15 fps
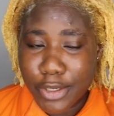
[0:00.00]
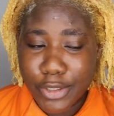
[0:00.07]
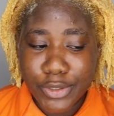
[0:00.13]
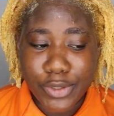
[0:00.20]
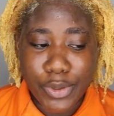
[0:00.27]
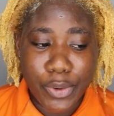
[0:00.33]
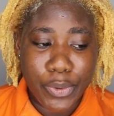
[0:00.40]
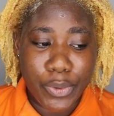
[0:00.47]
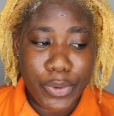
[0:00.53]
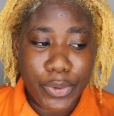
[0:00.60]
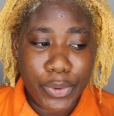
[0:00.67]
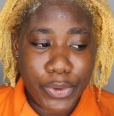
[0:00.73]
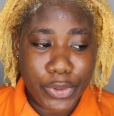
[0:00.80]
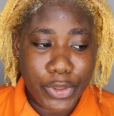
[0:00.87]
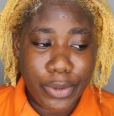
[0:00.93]

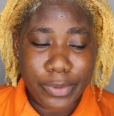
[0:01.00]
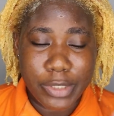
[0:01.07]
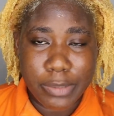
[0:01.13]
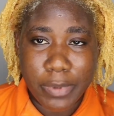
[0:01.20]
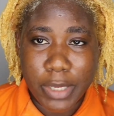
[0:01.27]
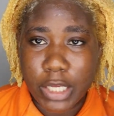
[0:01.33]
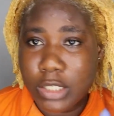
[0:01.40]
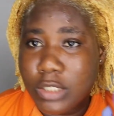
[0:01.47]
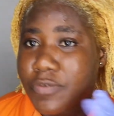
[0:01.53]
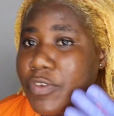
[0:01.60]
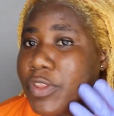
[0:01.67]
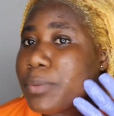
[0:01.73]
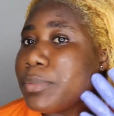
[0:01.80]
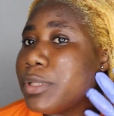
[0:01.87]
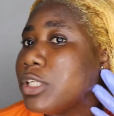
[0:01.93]
so there'll be space
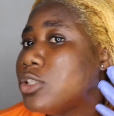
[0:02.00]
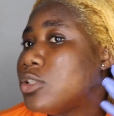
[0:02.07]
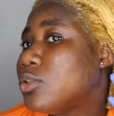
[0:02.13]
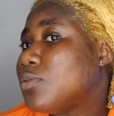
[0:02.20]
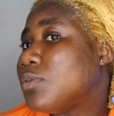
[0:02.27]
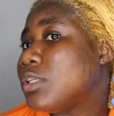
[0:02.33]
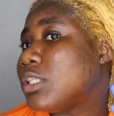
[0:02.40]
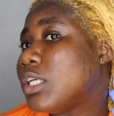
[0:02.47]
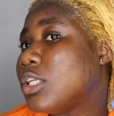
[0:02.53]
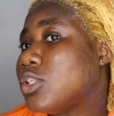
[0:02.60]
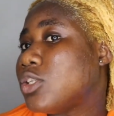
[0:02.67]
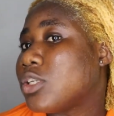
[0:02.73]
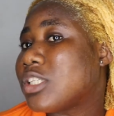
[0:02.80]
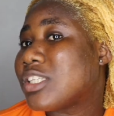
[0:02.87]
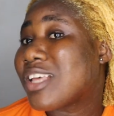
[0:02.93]
for the bleach to
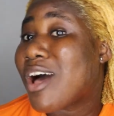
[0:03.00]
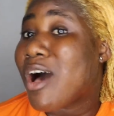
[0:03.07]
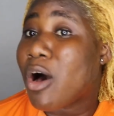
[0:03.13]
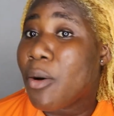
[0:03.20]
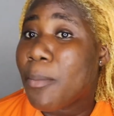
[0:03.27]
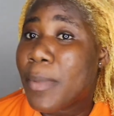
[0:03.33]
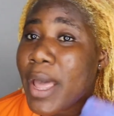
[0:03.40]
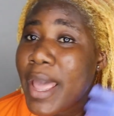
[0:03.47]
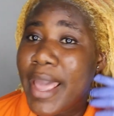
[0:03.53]
irritate your scalp.